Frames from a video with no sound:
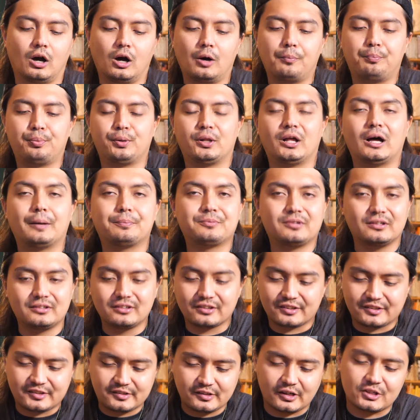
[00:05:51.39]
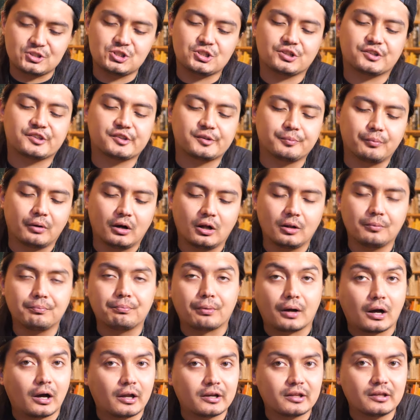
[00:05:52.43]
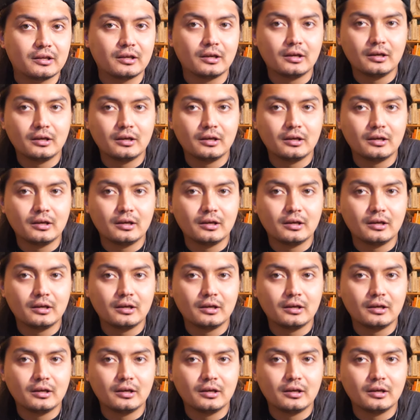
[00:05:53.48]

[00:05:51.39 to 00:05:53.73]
all plopped into such a small body.